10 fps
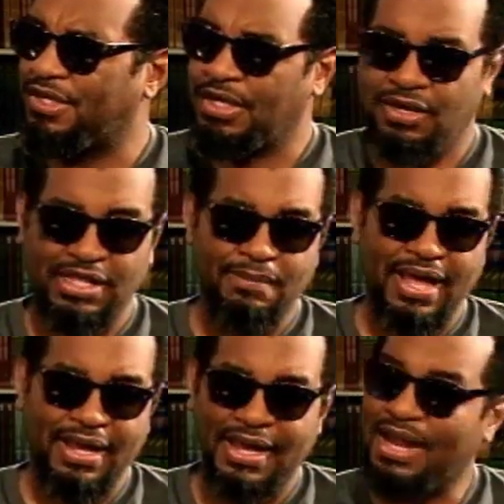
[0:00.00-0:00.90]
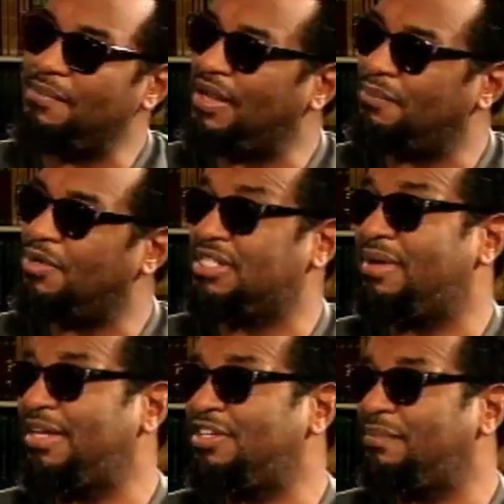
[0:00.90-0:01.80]
Now they're buying Caribbean books, they're
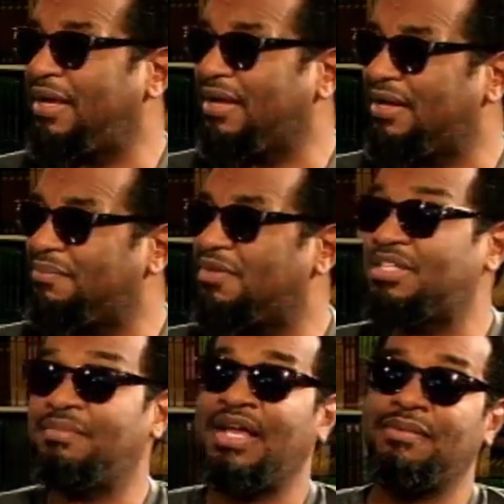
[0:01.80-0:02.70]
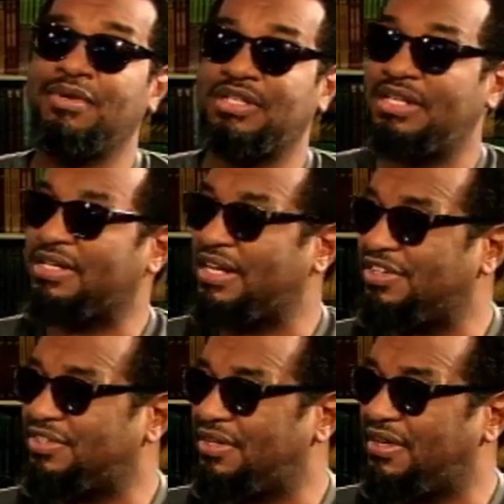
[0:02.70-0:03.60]
buying Jamaican books, they're buying the books of
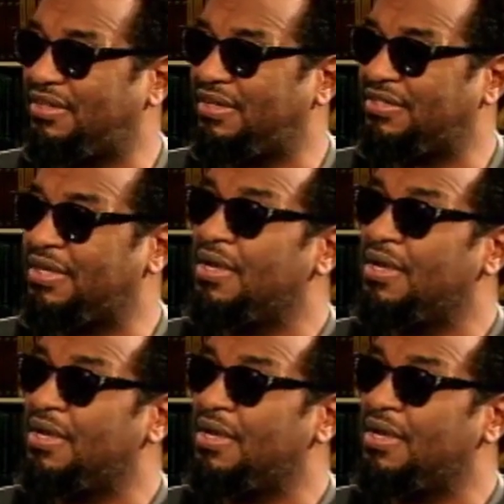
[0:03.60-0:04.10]
international authors.